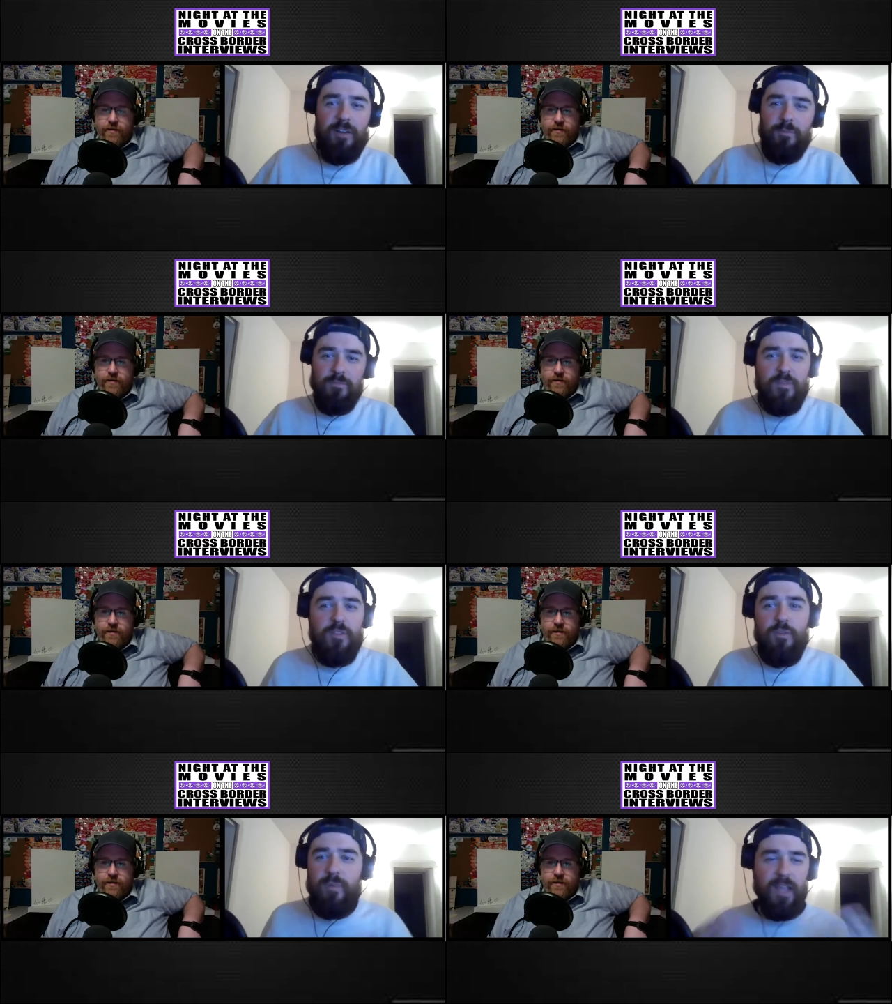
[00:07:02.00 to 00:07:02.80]
Speaker 1: that
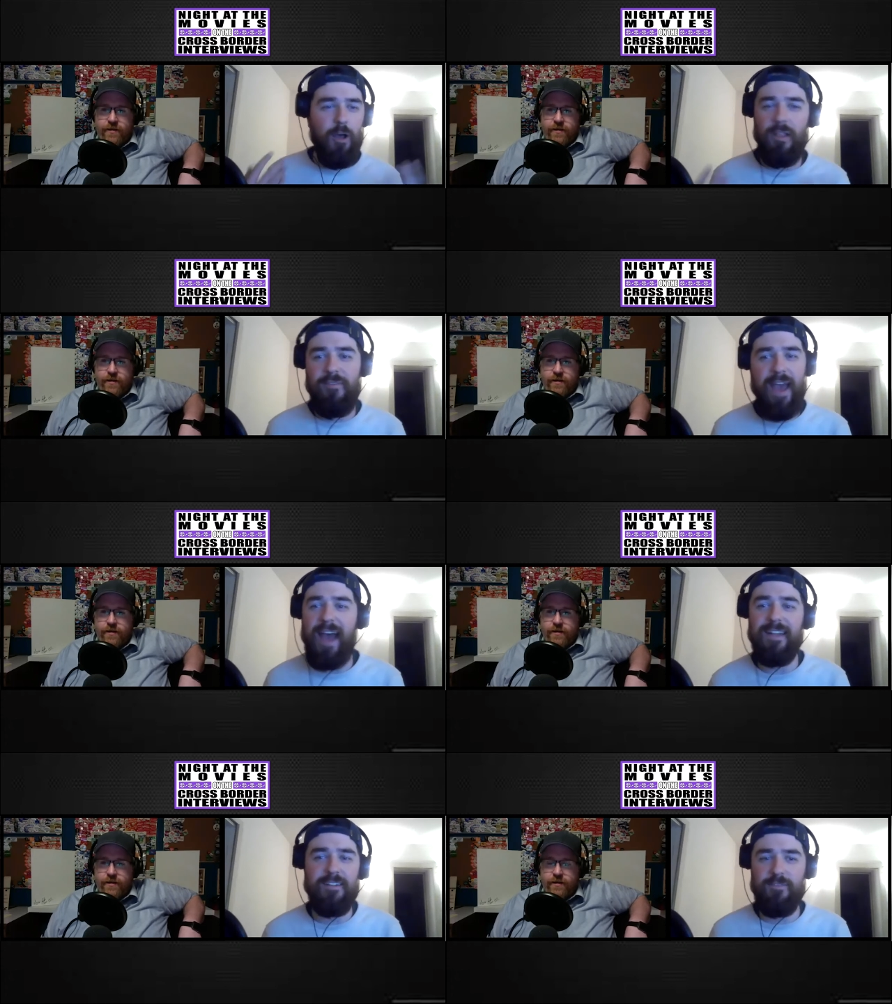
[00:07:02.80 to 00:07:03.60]
we all have
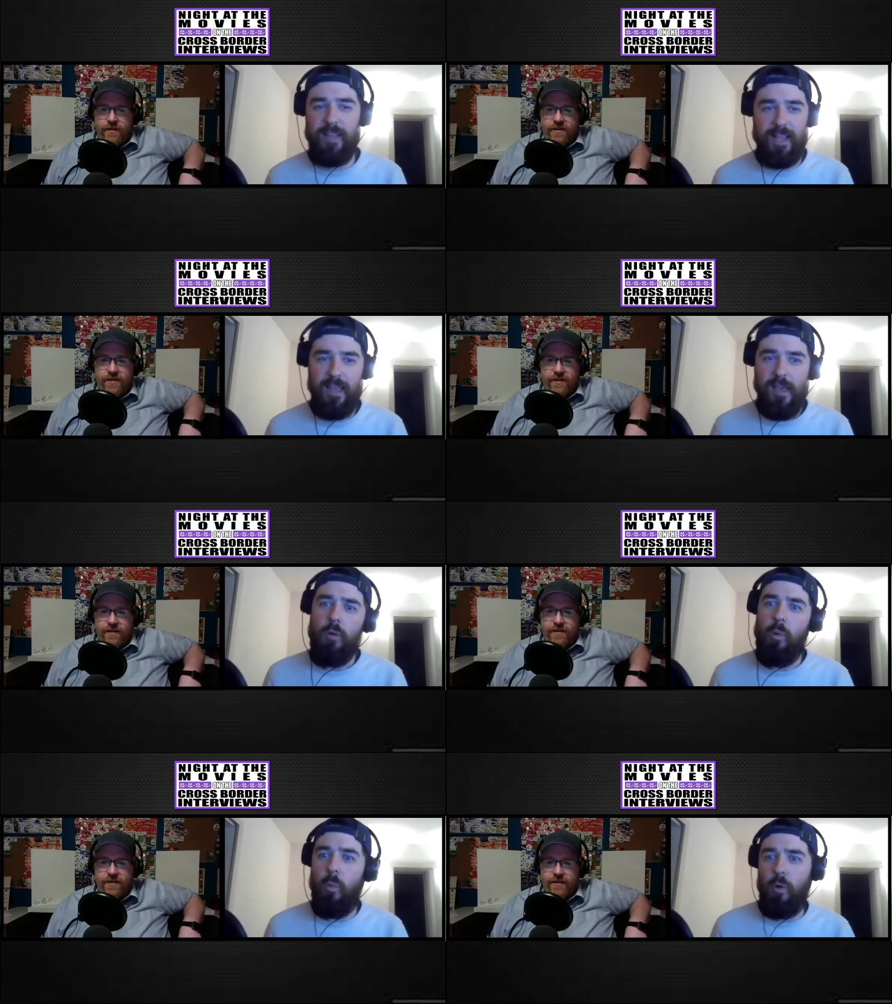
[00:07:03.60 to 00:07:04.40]
had it of like,
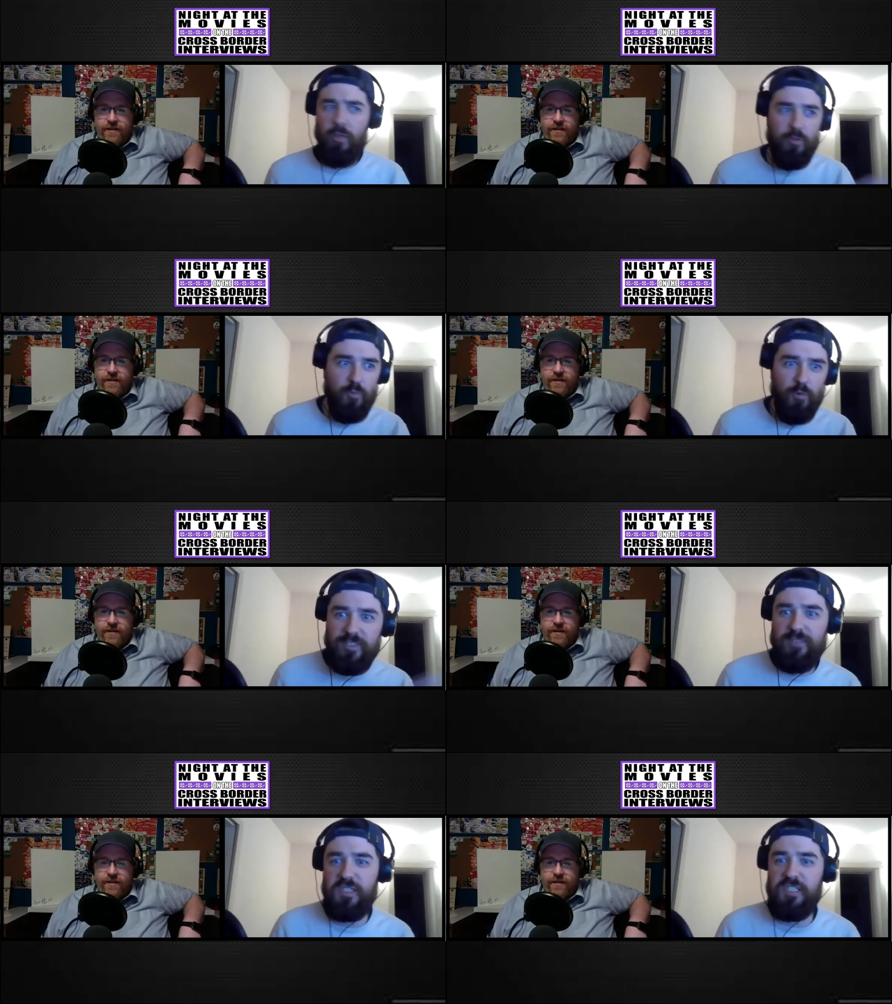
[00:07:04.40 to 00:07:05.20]
well, what are the
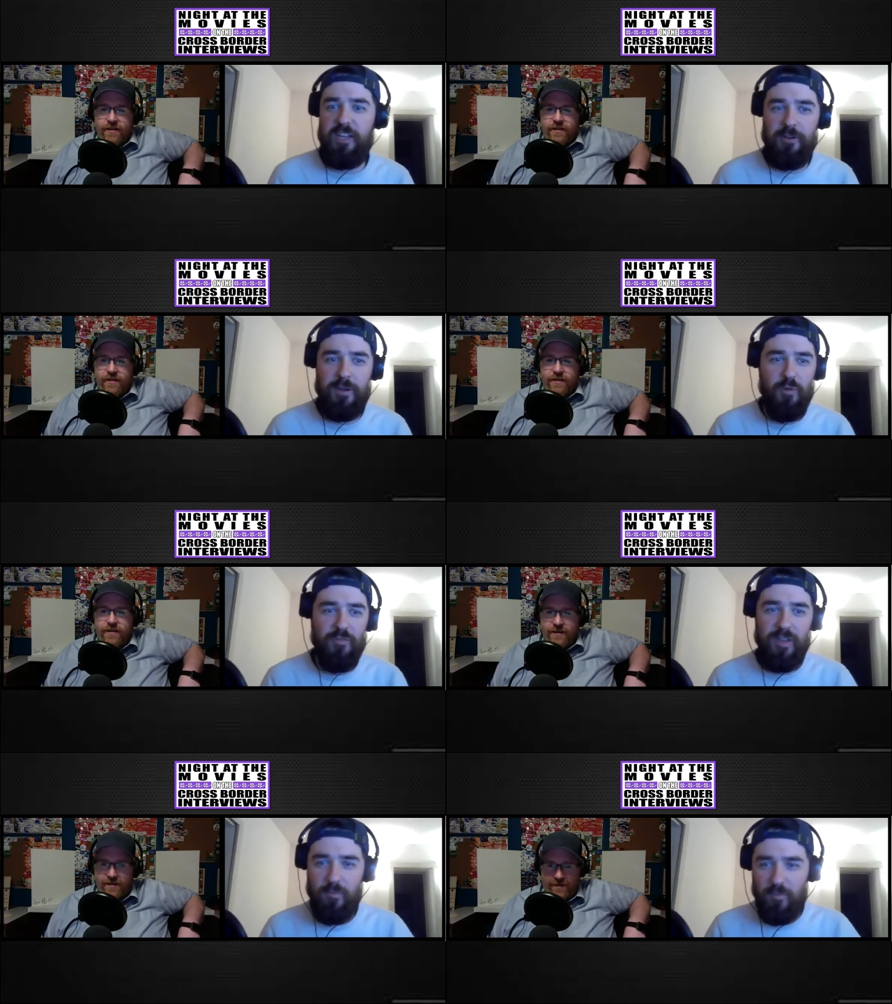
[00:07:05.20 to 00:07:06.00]
rules of a scary
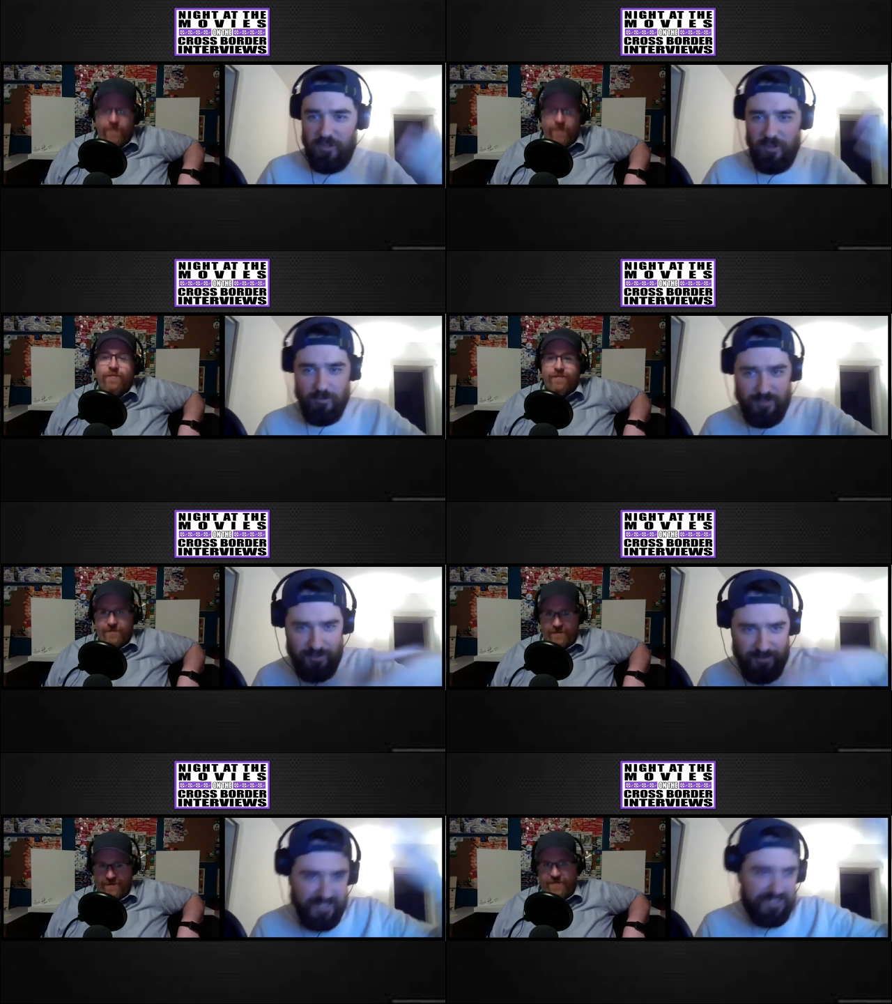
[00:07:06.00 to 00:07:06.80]
movie? And we don't
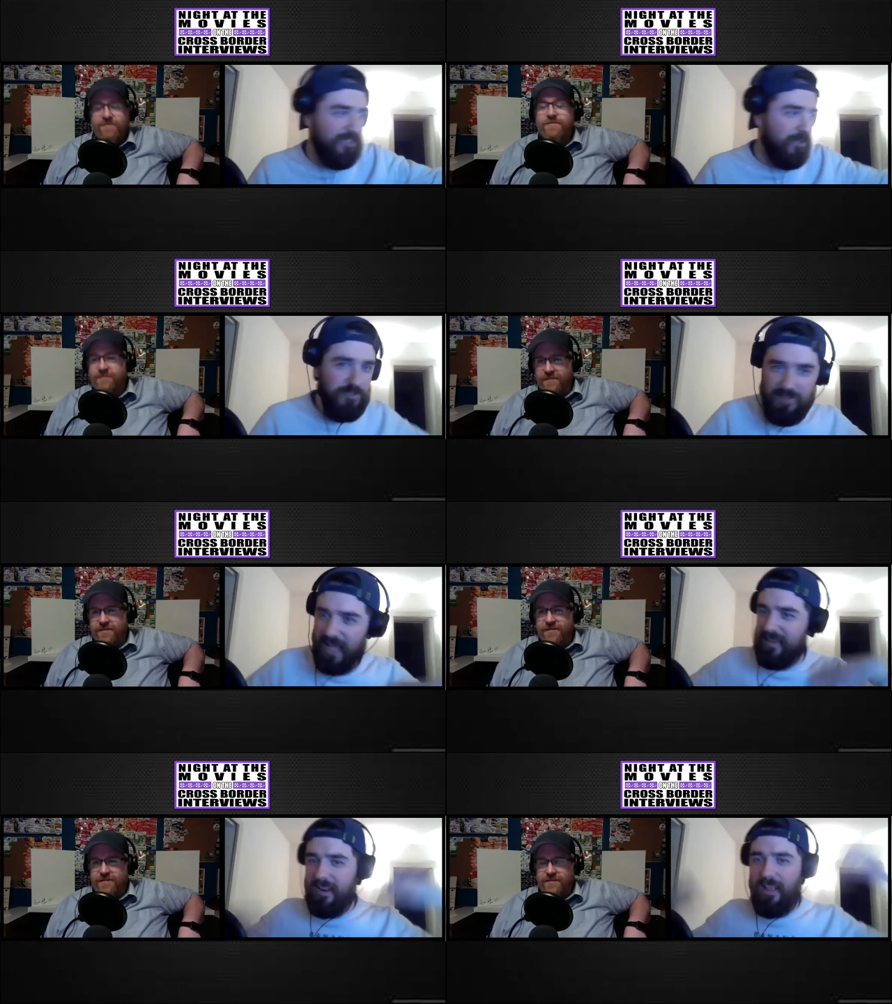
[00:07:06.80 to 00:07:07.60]
do this, don't do
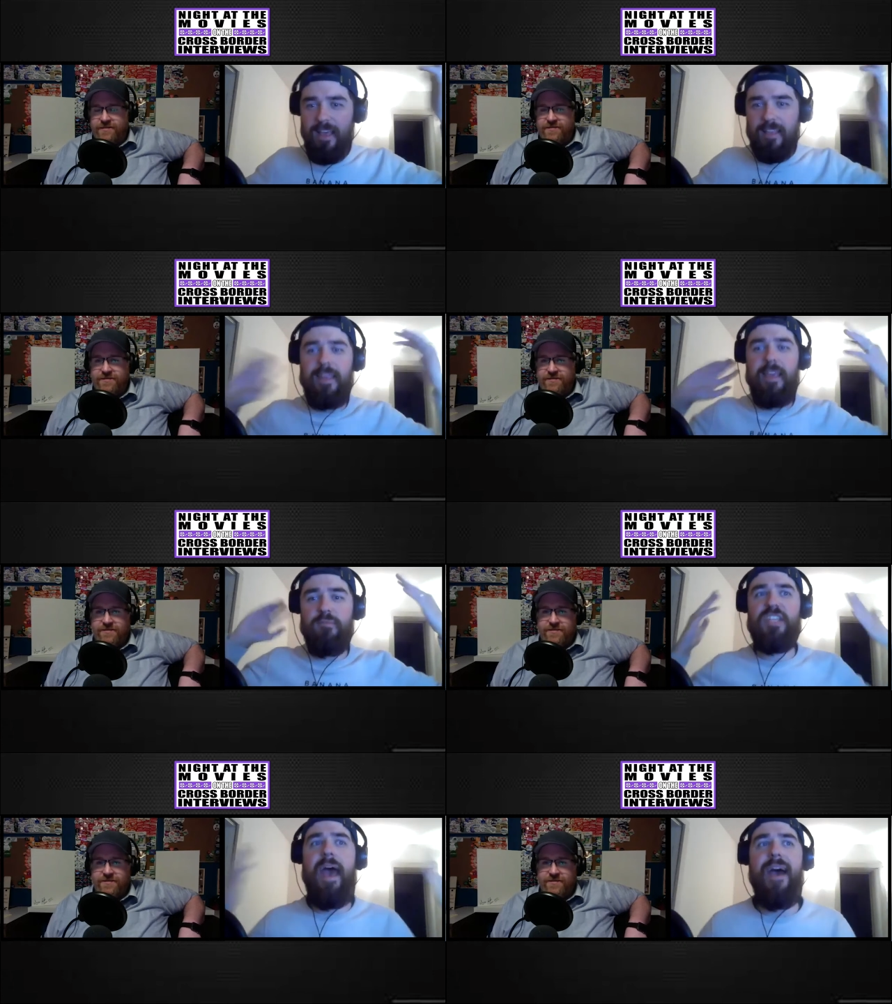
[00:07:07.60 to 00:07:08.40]
that. Like, it
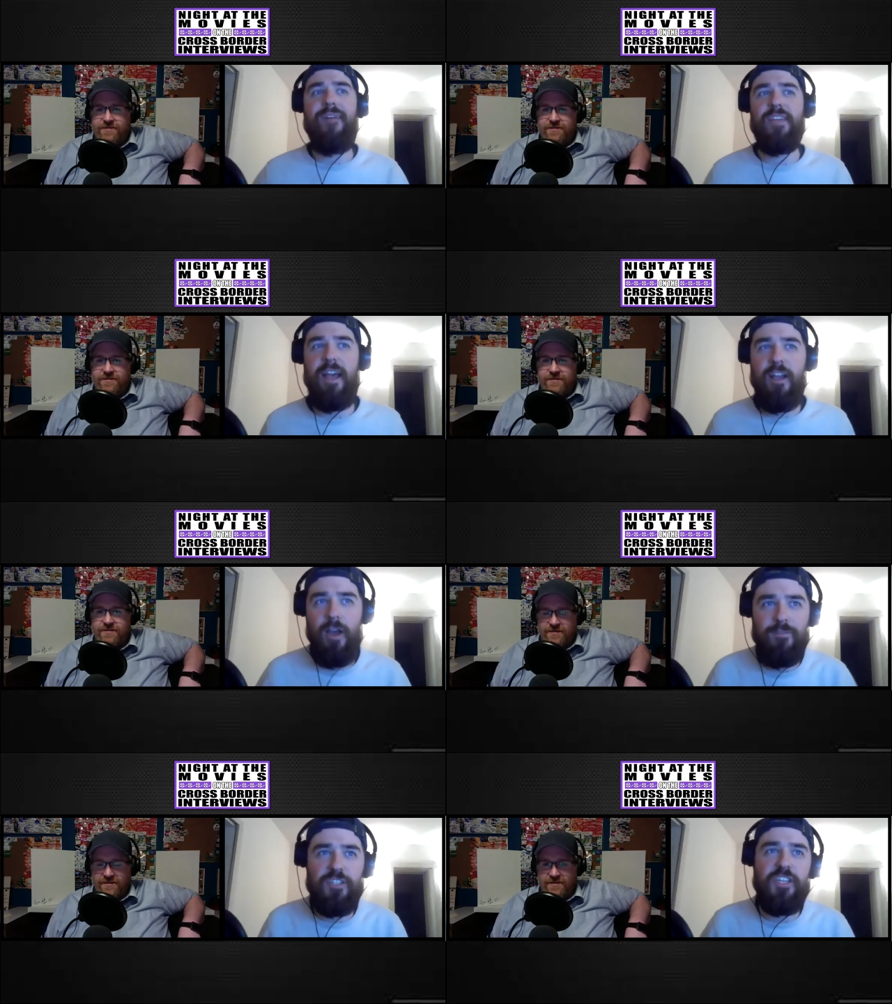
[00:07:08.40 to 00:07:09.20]
was having that
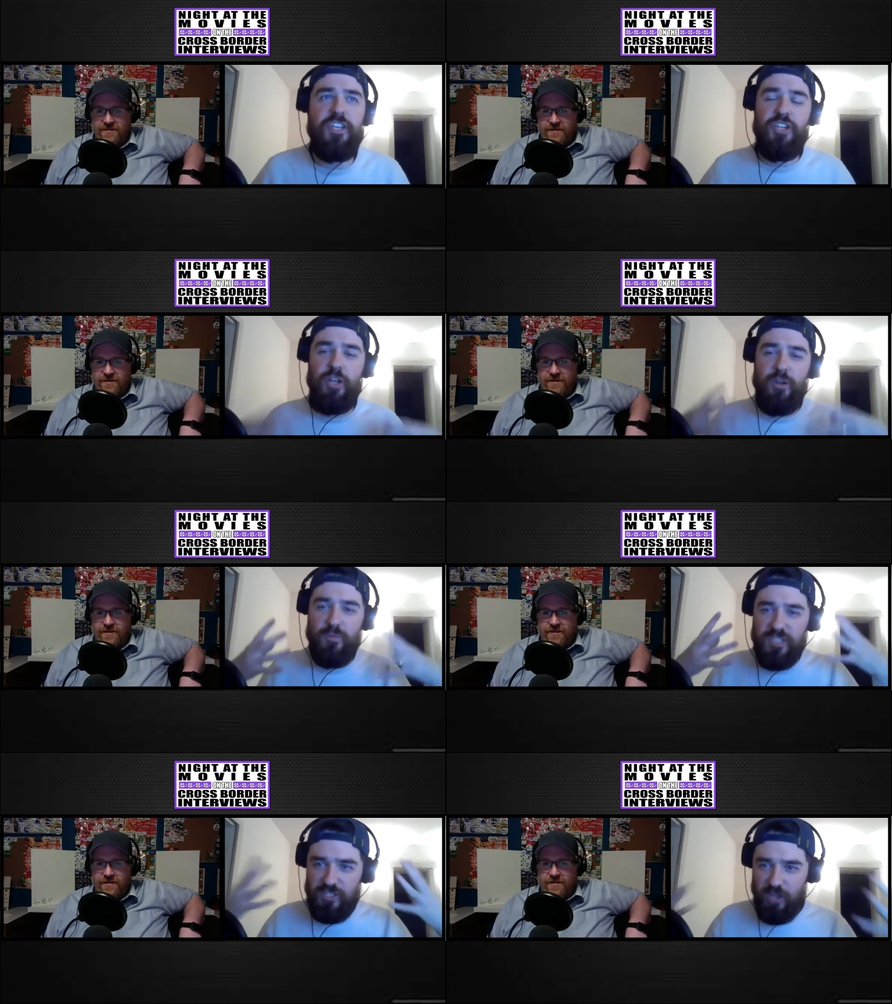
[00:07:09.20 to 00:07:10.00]
conversation, and it
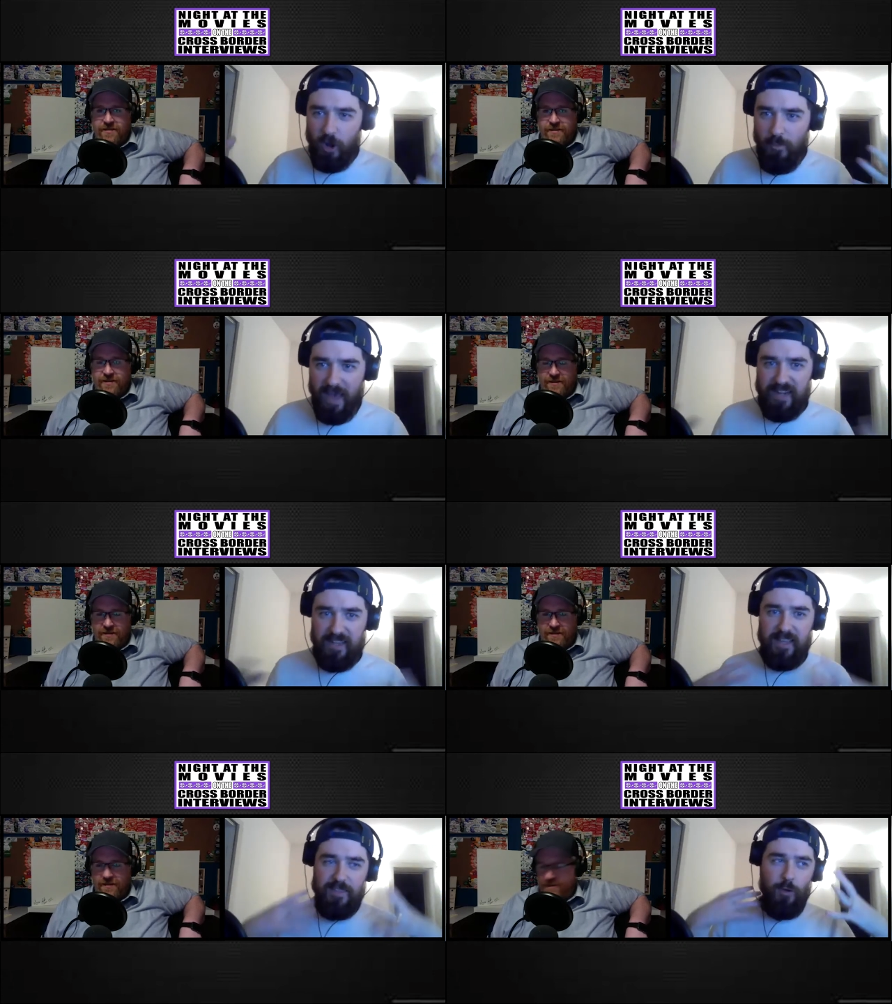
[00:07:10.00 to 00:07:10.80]
was so meta, and the